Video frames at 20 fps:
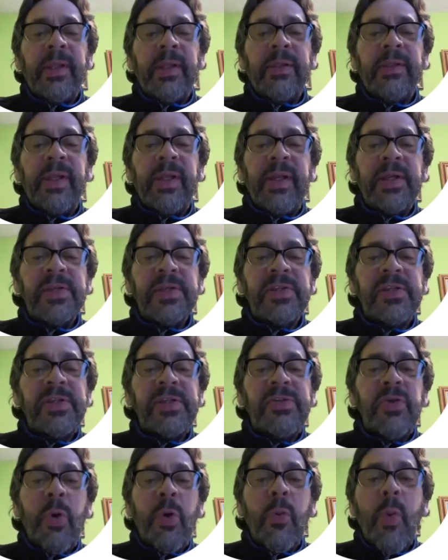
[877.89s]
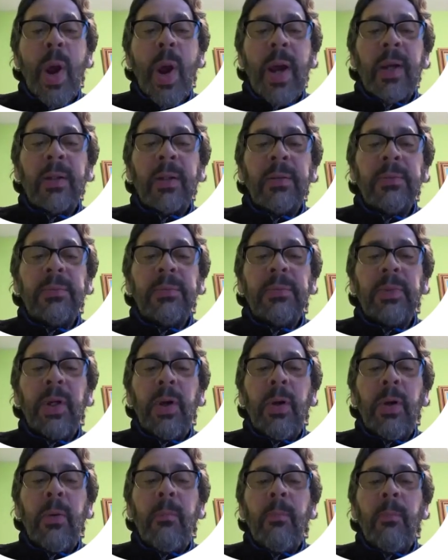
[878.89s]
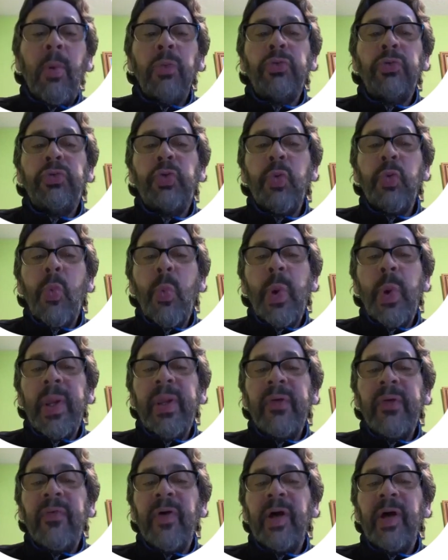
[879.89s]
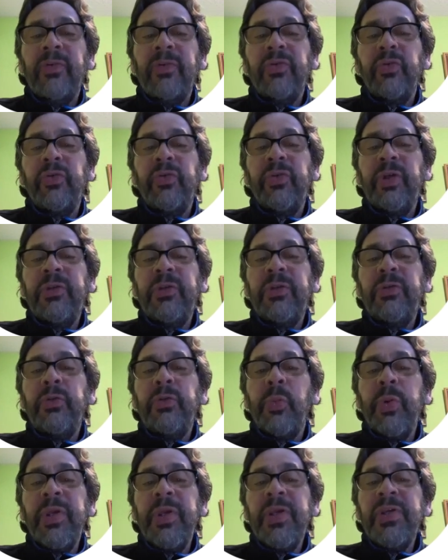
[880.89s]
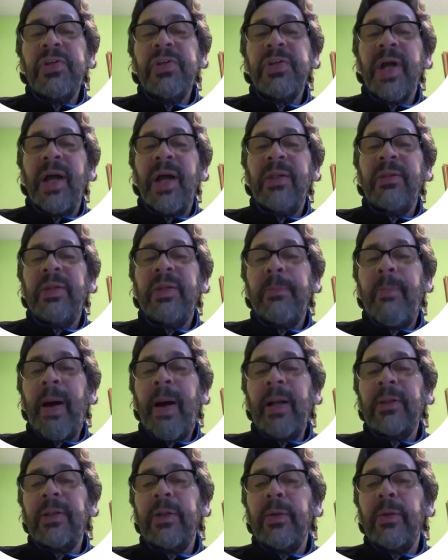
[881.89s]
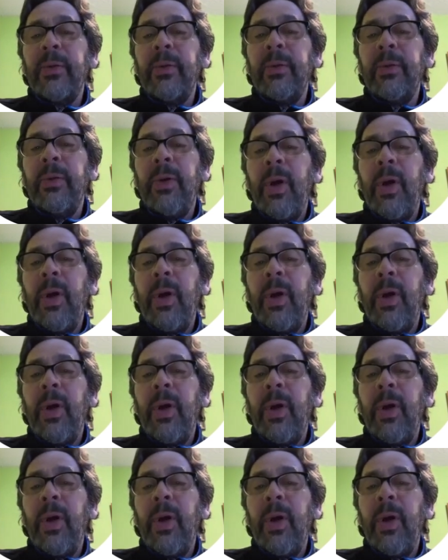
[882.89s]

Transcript: There is no one, but two waves associated to each antiparticle